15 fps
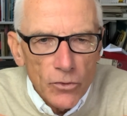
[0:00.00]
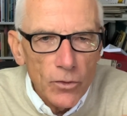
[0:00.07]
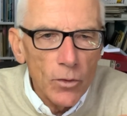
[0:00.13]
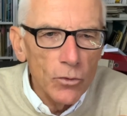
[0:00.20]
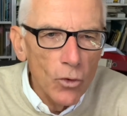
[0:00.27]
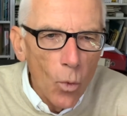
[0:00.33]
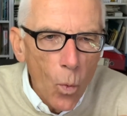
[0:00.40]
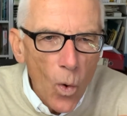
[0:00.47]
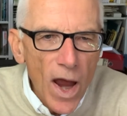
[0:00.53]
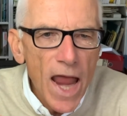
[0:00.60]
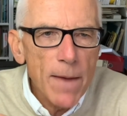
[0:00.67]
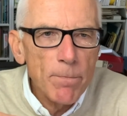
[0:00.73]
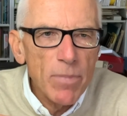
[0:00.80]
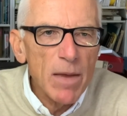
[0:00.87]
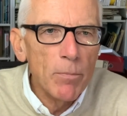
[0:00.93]
the way
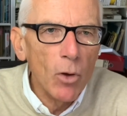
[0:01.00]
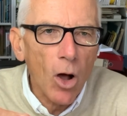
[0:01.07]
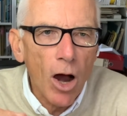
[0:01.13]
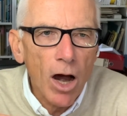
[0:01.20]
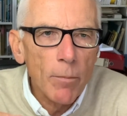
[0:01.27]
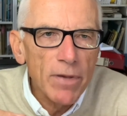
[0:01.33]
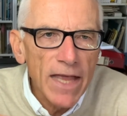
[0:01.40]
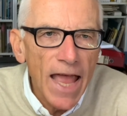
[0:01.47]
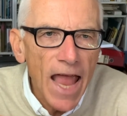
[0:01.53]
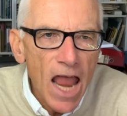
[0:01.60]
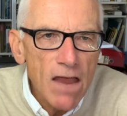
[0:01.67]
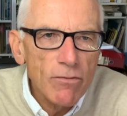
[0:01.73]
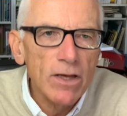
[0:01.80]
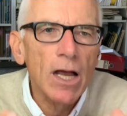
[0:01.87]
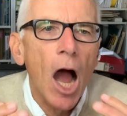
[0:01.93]
people are
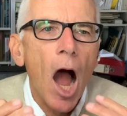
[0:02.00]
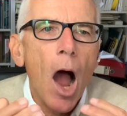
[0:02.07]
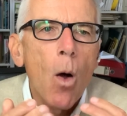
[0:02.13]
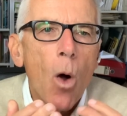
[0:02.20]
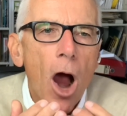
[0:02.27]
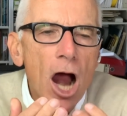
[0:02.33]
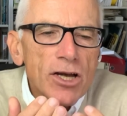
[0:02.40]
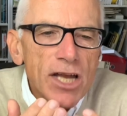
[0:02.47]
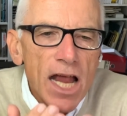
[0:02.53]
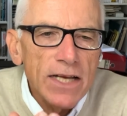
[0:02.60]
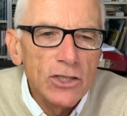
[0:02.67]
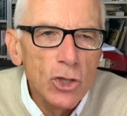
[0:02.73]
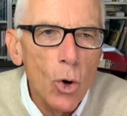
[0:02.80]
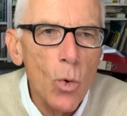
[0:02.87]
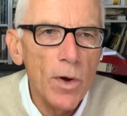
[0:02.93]
behaving. How are they
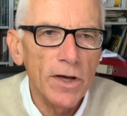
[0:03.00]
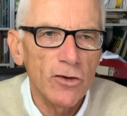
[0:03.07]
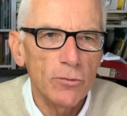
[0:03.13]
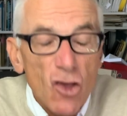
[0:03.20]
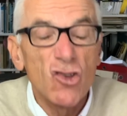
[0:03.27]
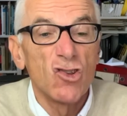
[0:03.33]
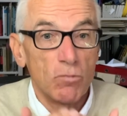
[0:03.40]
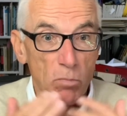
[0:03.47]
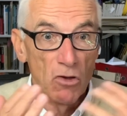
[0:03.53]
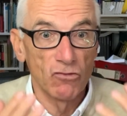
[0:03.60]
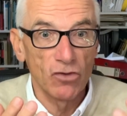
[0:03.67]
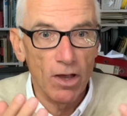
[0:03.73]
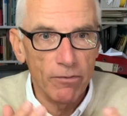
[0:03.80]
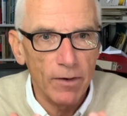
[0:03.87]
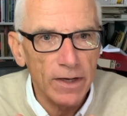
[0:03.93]
doing
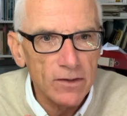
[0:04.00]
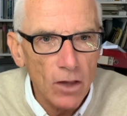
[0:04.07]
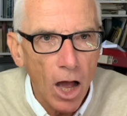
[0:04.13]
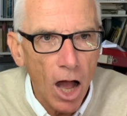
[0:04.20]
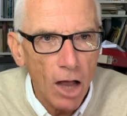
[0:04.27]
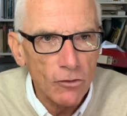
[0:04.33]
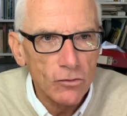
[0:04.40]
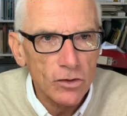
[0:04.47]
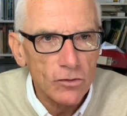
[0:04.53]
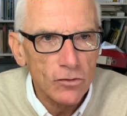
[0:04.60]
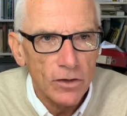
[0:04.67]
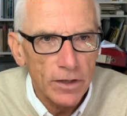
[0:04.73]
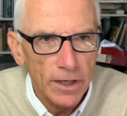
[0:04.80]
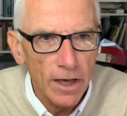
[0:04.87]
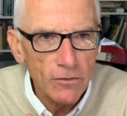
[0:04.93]
specific tasks?
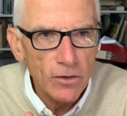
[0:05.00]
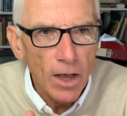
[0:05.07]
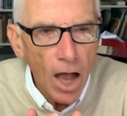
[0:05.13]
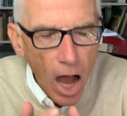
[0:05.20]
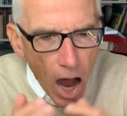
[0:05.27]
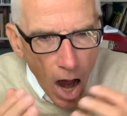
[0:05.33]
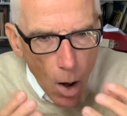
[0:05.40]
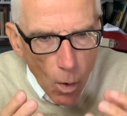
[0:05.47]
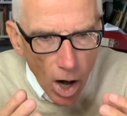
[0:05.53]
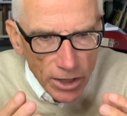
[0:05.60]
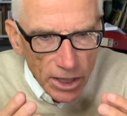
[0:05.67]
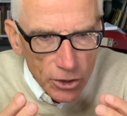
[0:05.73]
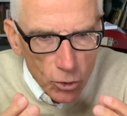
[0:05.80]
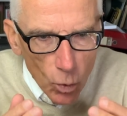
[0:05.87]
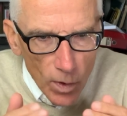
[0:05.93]
Yes. How are they
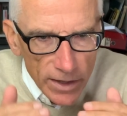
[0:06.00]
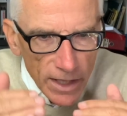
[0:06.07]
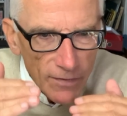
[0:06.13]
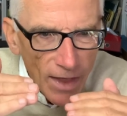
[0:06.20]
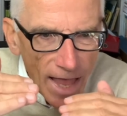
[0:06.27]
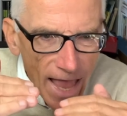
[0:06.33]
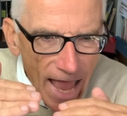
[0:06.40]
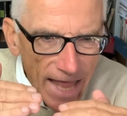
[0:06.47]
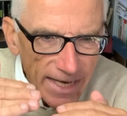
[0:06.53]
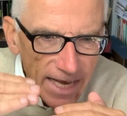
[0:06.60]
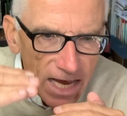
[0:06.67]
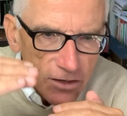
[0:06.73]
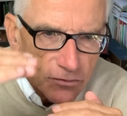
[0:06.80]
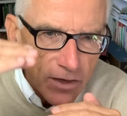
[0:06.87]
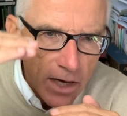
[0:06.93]
doing that? And
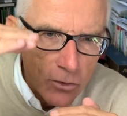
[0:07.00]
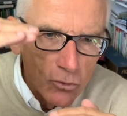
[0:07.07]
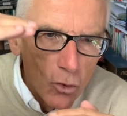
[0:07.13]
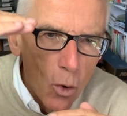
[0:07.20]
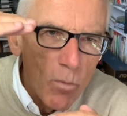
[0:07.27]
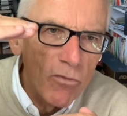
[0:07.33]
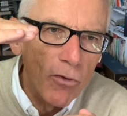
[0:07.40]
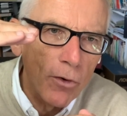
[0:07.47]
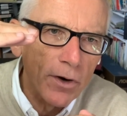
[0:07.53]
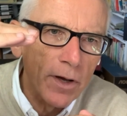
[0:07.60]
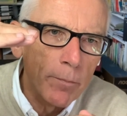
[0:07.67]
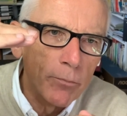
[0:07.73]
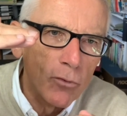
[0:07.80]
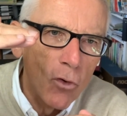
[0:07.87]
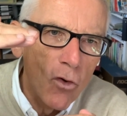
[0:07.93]
is there room for
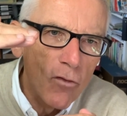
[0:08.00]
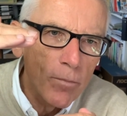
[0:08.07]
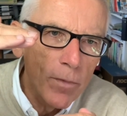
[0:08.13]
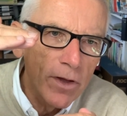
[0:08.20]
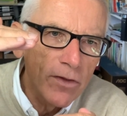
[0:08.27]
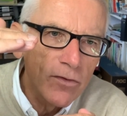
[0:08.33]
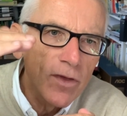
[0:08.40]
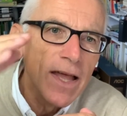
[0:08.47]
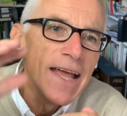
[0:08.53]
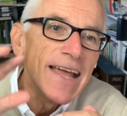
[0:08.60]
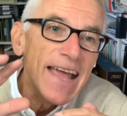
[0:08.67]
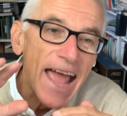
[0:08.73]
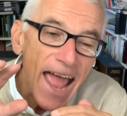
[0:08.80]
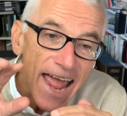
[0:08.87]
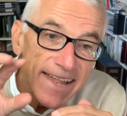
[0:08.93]
improvement?
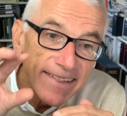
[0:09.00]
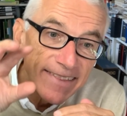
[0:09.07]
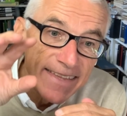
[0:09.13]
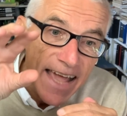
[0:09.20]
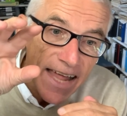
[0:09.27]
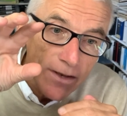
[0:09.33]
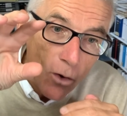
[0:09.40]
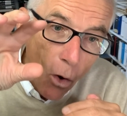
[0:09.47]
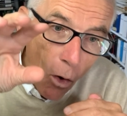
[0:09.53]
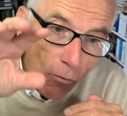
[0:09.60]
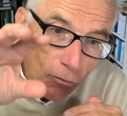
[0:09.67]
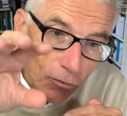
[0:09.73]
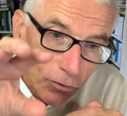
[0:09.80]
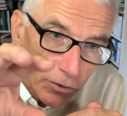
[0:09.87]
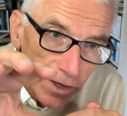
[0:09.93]
And then
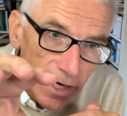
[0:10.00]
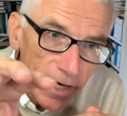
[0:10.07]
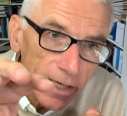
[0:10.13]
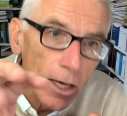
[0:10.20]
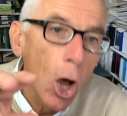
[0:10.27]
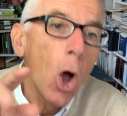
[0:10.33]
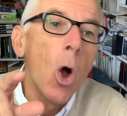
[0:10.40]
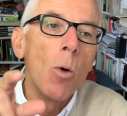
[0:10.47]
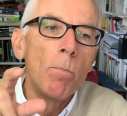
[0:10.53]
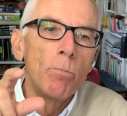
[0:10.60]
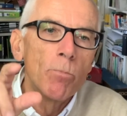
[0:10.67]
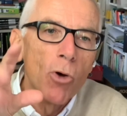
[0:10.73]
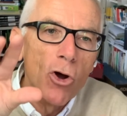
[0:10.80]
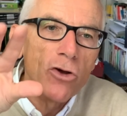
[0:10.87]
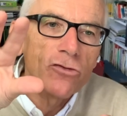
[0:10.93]
offering a
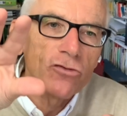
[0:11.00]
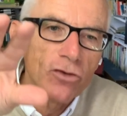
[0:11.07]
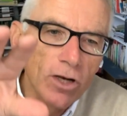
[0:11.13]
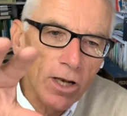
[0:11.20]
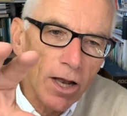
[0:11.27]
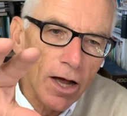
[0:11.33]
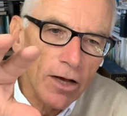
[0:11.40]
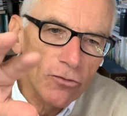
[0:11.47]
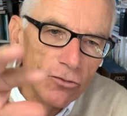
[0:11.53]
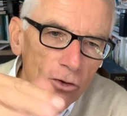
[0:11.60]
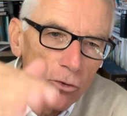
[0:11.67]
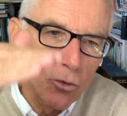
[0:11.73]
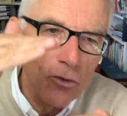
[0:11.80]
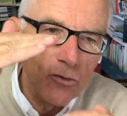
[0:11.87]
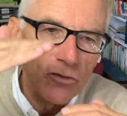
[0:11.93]
personalized
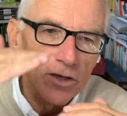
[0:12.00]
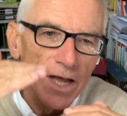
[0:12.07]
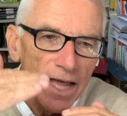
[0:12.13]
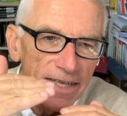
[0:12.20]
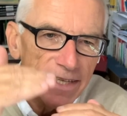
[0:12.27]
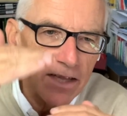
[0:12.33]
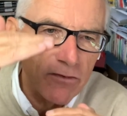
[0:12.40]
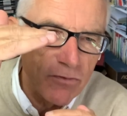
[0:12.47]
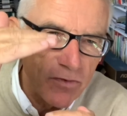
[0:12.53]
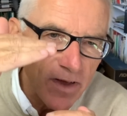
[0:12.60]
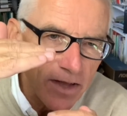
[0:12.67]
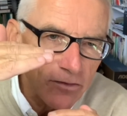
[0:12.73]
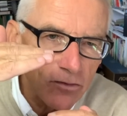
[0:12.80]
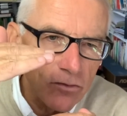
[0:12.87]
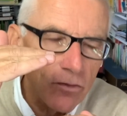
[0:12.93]
solution that
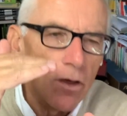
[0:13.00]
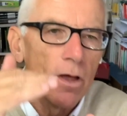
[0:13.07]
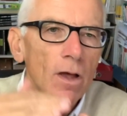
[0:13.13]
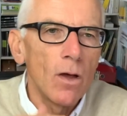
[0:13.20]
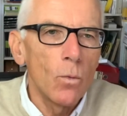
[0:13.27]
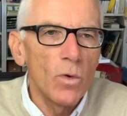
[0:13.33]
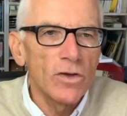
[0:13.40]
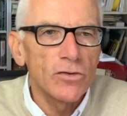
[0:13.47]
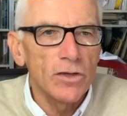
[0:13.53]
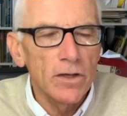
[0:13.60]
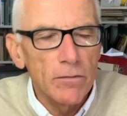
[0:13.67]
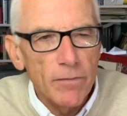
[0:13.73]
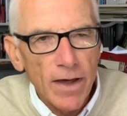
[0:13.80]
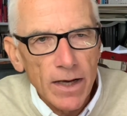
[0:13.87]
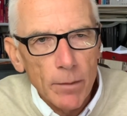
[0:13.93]
fits with the
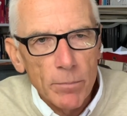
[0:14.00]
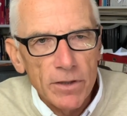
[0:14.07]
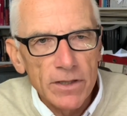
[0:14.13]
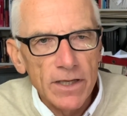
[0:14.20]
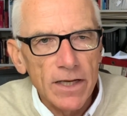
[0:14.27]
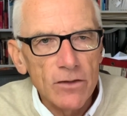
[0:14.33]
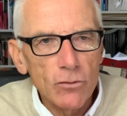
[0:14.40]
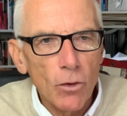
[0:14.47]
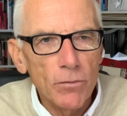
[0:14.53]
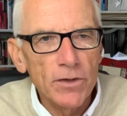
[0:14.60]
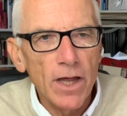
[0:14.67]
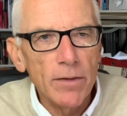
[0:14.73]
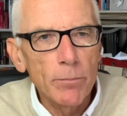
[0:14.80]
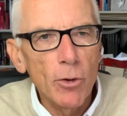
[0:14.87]
development needs of that